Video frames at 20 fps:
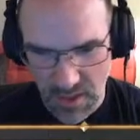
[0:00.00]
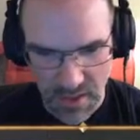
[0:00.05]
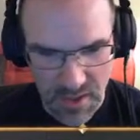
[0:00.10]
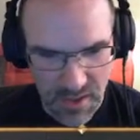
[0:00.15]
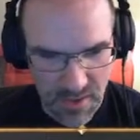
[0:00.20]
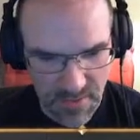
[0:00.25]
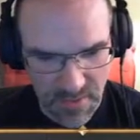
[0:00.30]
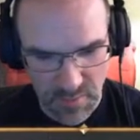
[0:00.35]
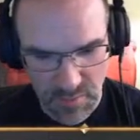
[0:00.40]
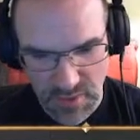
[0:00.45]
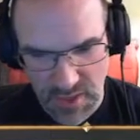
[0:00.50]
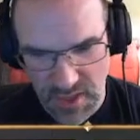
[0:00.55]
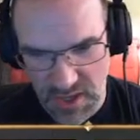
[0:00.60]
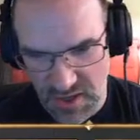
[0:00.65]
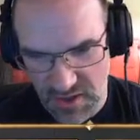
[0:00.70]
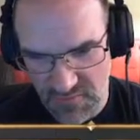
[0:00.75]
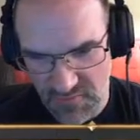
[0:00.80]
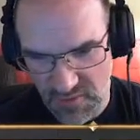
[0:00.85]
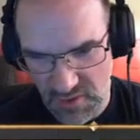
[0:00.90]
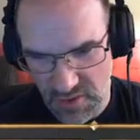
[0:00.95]
And then we
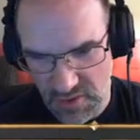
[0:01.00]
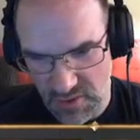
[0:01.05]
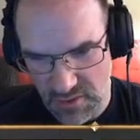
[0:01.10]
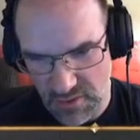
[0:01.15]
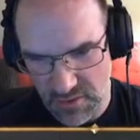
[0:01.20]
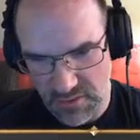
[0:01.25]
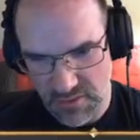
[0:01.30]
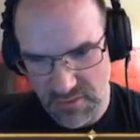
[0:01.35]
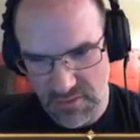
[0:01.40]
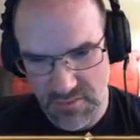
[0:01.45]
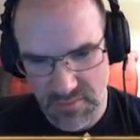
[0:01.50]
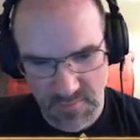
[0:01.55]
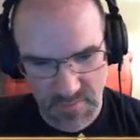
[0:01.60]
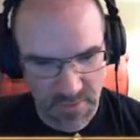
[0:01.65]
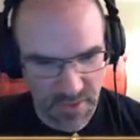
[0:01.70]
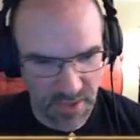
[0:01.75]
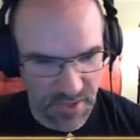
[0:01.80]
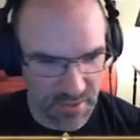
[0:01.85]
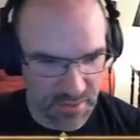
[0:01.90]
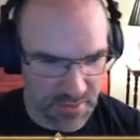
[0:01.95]
have our,
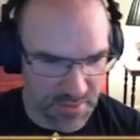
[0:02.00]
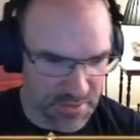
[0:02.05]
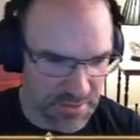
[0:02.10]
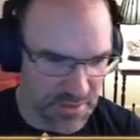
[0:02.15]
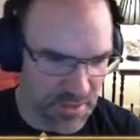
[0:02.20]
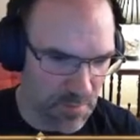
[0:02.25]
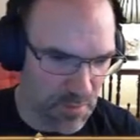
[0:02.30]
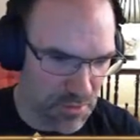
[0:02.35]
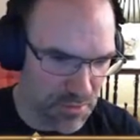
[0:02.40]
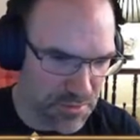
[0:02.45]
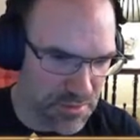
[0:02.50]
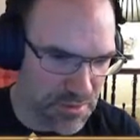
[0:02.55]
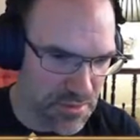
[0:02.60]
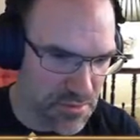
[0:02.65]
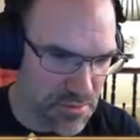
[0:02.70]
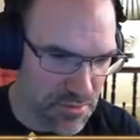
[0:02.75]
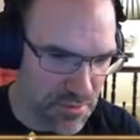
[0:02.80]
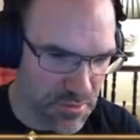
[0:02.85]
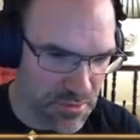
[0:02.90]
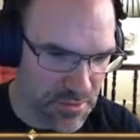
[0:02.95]
I call it demo
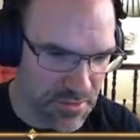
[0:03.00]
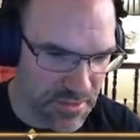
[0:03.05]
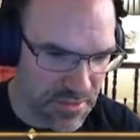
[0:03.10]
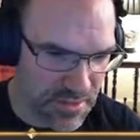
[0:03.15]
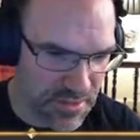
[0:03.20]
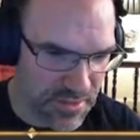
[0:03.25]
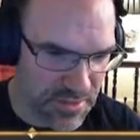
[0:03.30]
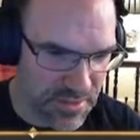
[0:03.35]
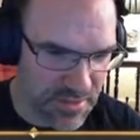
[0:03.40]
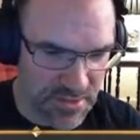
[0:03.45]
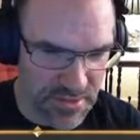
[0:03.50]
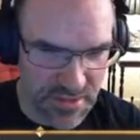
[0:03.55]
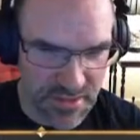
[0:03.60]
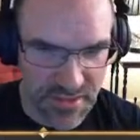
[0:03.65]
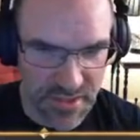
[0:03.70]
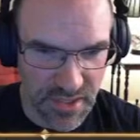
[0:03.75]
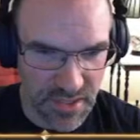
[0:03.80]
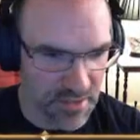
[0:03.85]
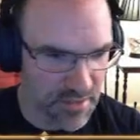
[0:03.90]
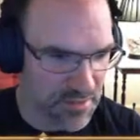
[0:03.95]
2 because this is the
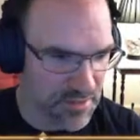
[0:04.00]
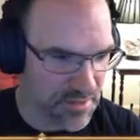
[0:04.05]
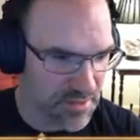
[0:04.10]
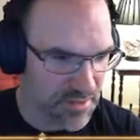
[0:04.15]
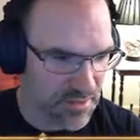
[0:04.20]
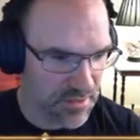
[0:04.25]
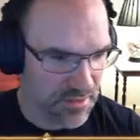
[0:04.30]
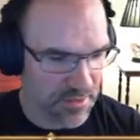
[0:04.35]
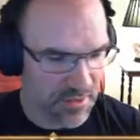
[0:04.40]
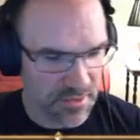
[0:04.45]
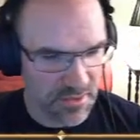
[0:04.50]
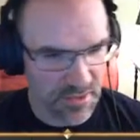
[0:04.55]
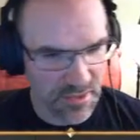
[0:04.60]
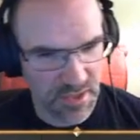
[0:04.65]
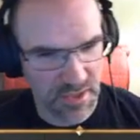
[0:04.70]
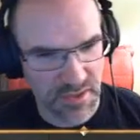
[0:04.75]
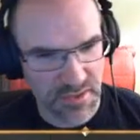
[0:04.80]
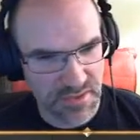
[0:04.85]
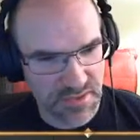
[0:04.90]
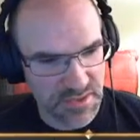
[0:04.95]
second
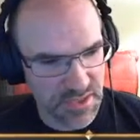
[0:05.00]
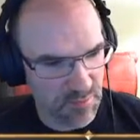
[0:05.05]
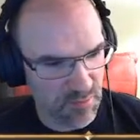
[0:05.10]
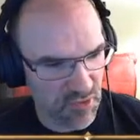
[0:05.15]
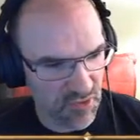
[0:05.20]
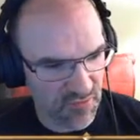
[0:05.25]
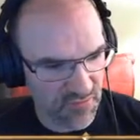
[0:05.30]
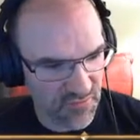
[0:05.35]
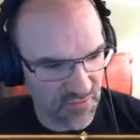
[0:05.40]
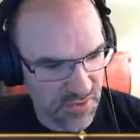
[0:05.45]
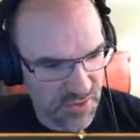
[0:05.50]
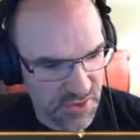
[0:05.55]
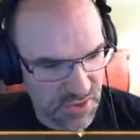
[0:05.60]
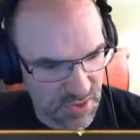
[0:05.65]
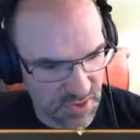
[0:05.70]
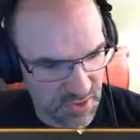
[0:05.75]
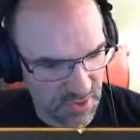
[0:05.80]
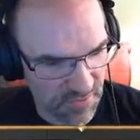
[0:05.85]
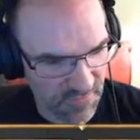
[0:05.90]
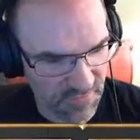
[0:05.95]
kind of demo
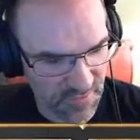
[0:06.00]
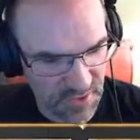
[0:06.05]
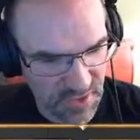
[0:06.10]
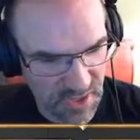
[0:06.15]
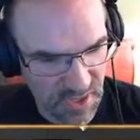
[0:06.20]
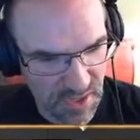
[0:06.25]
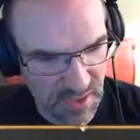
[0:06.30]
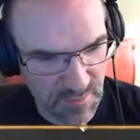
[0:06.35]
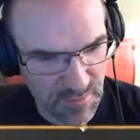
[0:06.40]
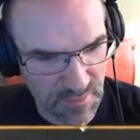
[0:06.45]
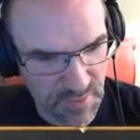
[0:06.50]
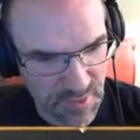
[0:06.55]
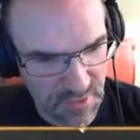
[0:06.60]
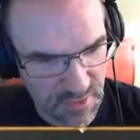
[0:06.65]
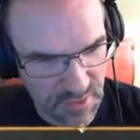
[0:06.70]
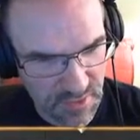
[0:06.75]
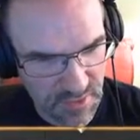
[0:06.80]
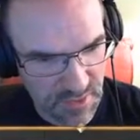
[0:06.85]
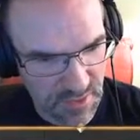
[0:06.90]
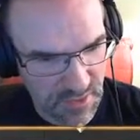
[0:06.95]
version of the game
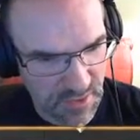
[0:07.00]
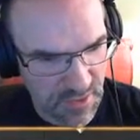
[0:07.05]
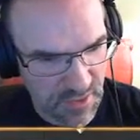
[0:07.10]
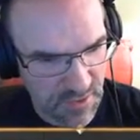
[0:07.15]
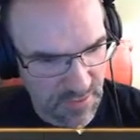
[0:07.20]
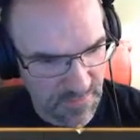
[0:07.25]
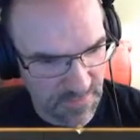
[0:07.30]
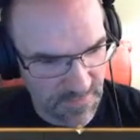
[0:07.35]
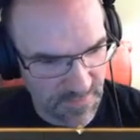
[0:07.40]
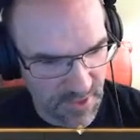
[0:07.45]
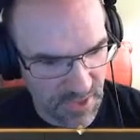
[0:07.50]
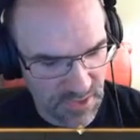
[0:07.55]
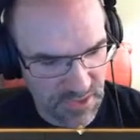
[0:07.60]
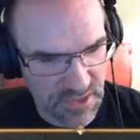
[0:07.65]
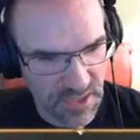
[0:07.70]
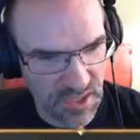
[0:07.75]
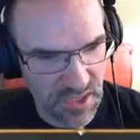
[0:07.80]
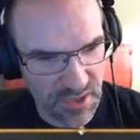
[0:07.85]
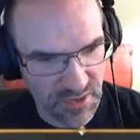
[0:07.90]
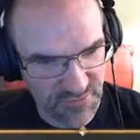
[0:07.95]
that
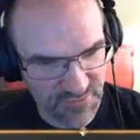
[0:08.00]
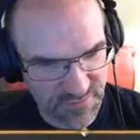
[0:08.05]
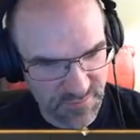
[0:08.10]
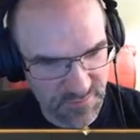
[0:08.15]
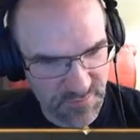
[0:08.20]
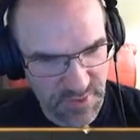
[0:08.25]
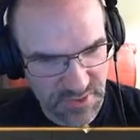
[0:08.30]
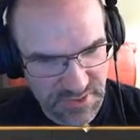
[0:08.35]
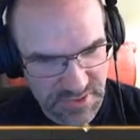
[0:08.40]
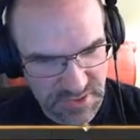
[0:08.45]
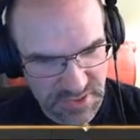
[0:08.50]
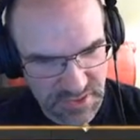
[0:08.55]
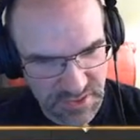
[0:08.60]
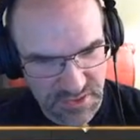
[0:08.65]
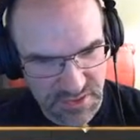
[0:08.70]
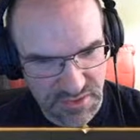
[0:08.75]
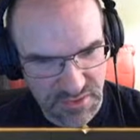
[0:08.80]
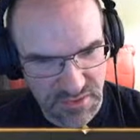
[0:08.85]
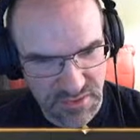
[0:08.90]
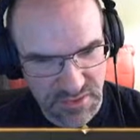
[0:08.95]
kind of basically
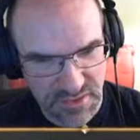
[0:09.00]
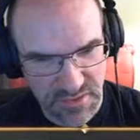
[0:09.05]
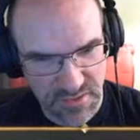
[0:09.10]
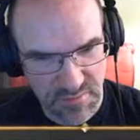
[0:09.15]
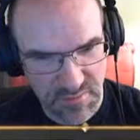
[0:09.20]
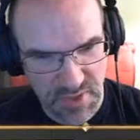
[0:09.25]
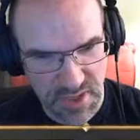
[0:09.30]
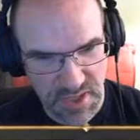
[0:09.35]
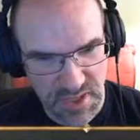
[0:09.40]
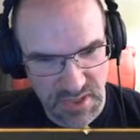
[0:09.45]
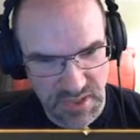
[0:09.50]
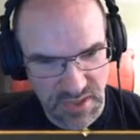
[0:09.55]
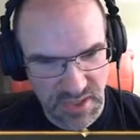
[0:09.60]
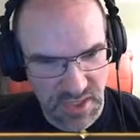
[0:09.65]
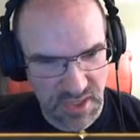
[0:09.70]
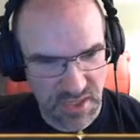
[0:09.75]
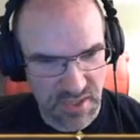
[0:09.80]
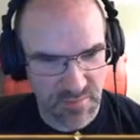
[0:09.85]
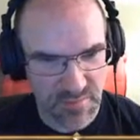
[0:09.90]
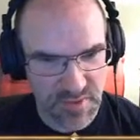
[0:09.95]
turned into the main
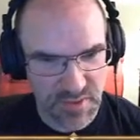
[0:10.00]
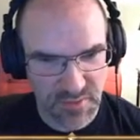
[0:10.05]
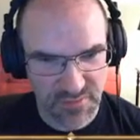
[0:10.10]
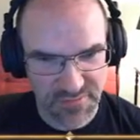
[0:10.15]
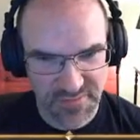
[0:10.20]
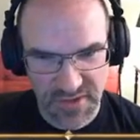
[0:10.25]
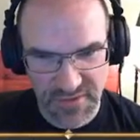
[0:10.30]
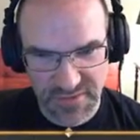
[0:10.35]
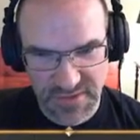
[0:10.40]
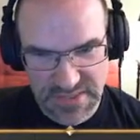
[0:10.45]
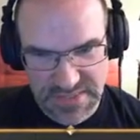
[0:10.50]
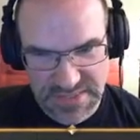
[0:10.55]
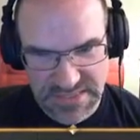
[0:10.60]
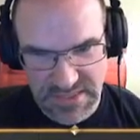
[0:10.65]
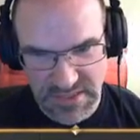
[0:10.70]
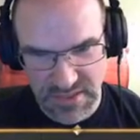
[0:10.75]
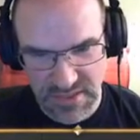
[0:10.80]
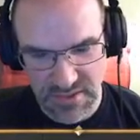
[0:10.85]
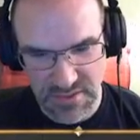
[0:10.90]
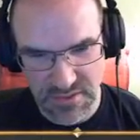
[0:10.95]
game. So we've got this
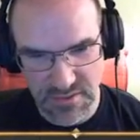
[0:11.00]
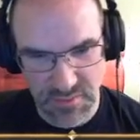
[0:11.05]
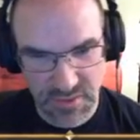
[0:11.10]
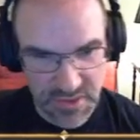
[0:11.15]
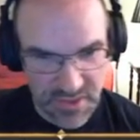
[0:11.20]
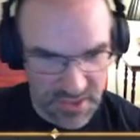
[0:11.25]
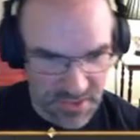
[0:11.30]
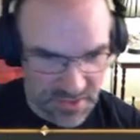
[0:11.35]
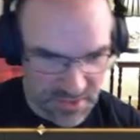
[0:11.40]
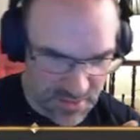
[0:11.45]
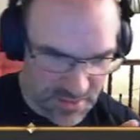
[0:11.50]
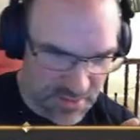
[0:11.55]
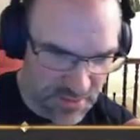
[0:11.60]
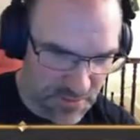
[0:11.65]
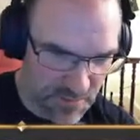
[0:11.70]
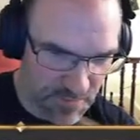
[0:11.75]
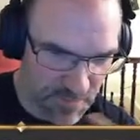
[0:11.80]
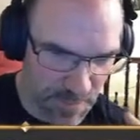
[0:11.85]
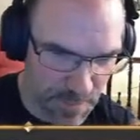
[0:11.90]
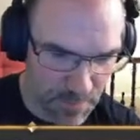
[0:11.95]
scene here, which has
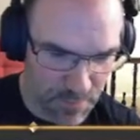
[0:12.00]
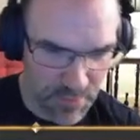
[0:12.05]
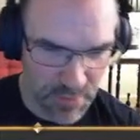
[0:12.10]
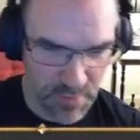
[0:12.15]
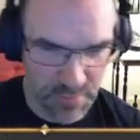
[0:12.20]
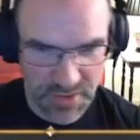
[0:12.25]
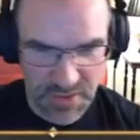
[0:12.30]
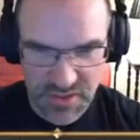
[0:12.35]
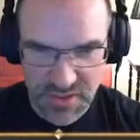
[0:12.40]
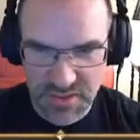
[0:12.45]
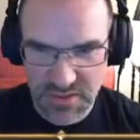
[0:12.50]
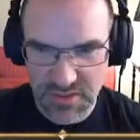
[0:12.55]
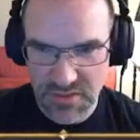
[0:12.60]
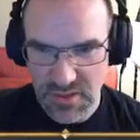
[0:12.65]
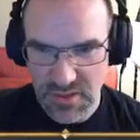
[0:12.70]
pretty much